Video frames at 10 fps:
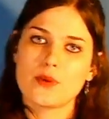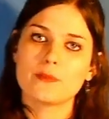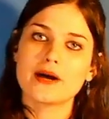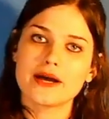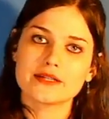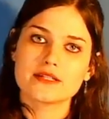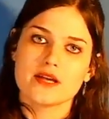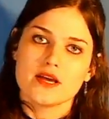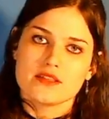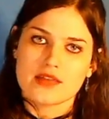mind
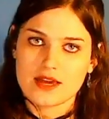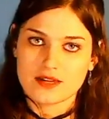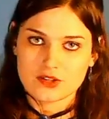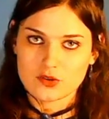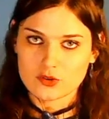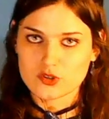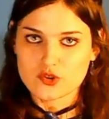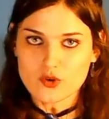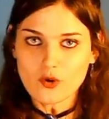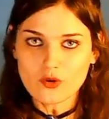that your
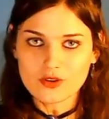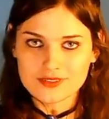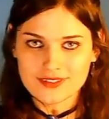soul